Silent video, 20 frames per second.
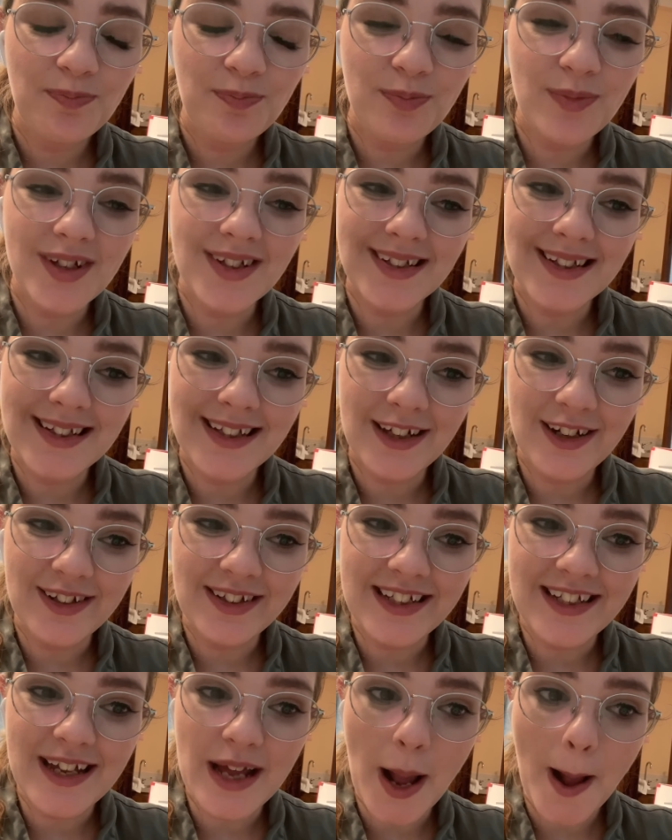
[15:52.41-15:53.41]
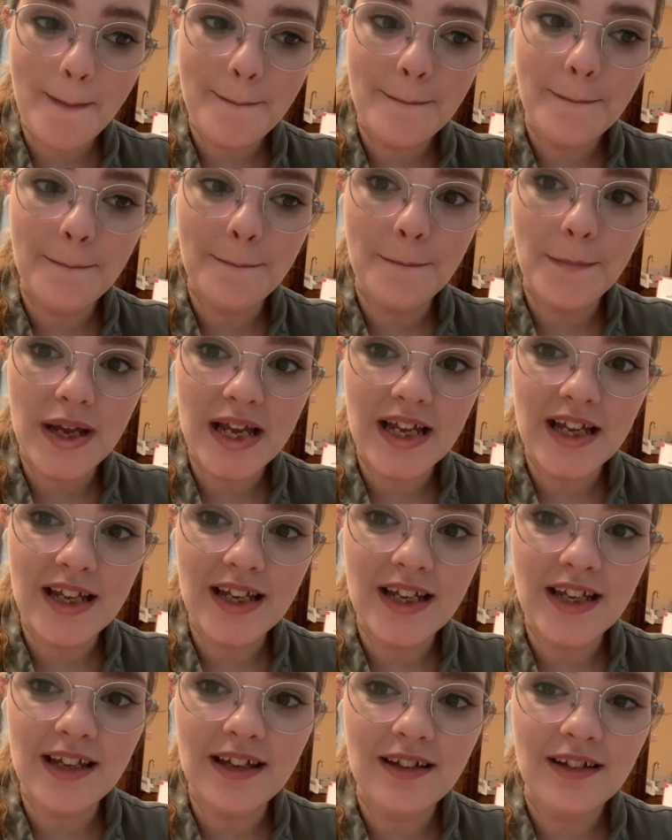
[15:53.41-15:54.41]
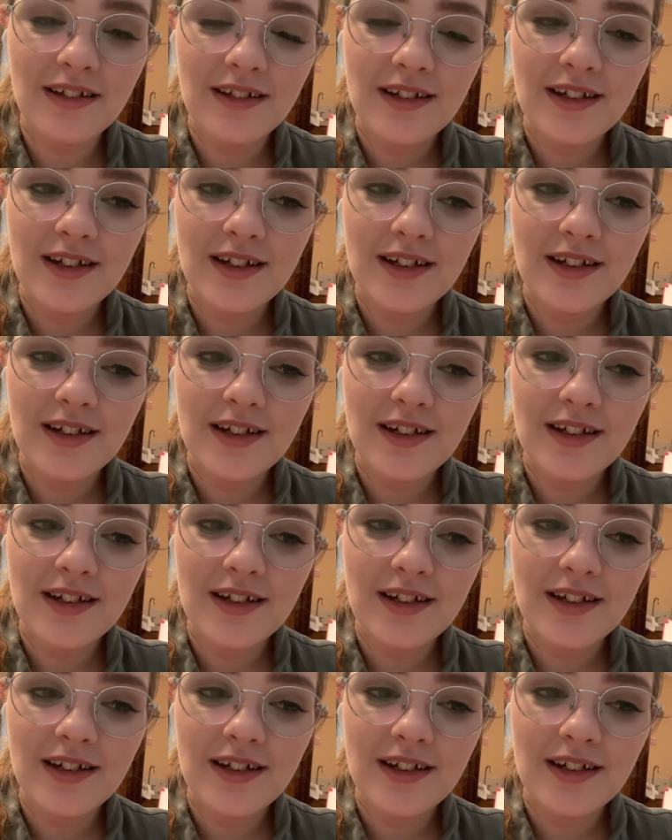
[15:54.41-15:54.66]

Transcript: Because clearly me